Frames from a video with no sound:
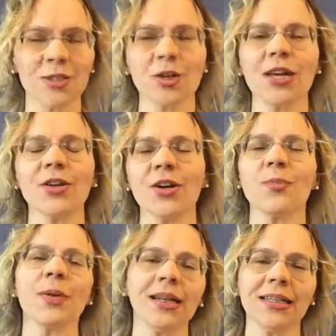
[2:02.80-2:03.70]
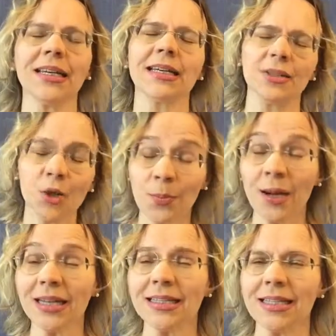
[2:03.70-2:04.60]
together combined
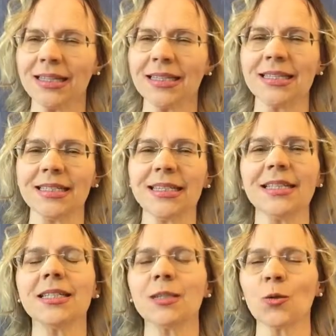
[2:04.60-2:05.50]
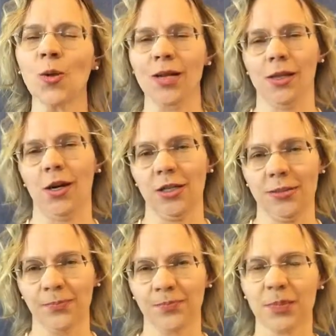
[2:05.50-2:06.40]
like this, it's quite a lot.
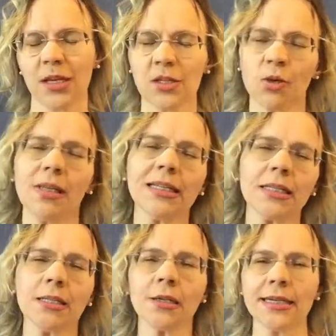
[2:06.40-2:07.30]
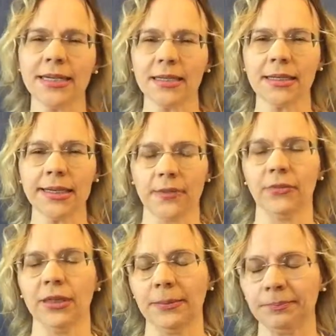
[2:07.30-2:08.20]
So let's look at it
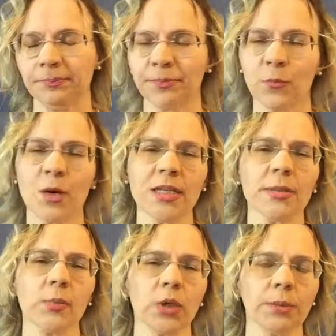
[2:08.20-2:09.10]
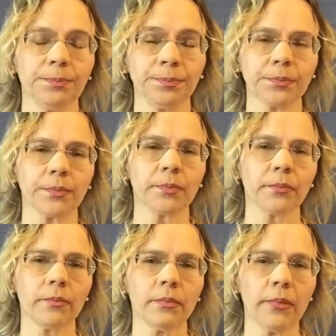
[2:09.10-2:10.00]
carefully once more.
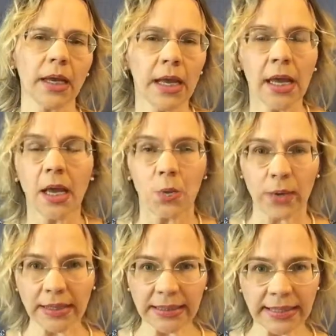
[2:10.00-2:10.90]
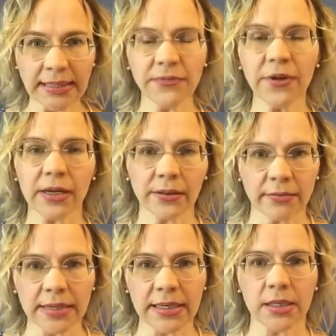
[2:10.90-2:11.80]
We can identify
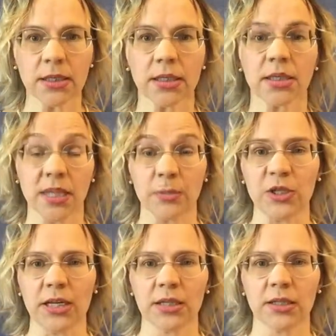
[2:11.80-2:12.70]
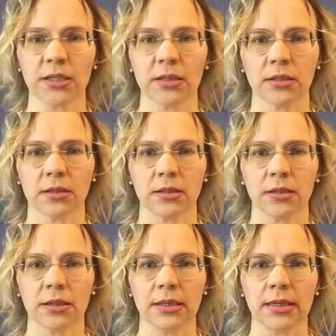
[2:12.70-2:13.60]
3 subjects:
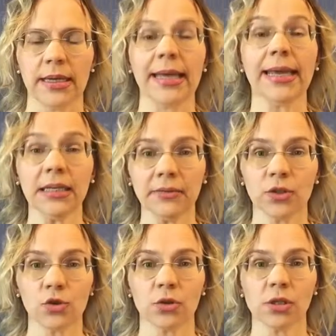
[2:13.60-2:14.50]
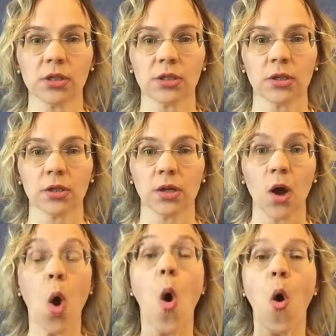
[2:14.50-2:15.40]
individuals,
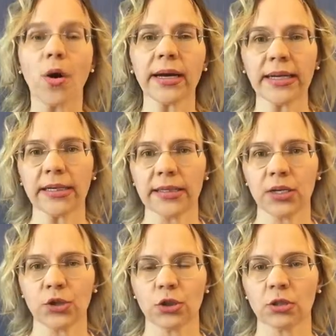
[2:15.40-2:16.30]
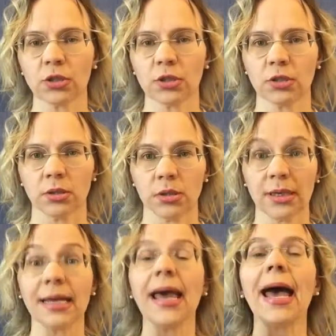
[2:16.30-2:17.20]
organizations,
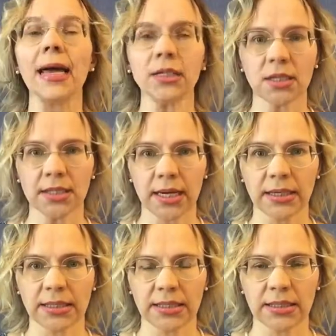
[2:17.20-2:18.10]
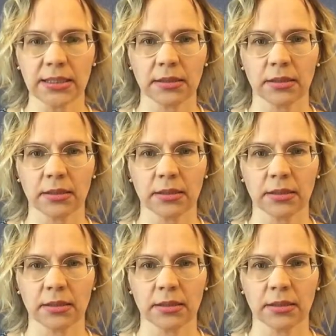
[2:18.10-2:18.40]
and societies.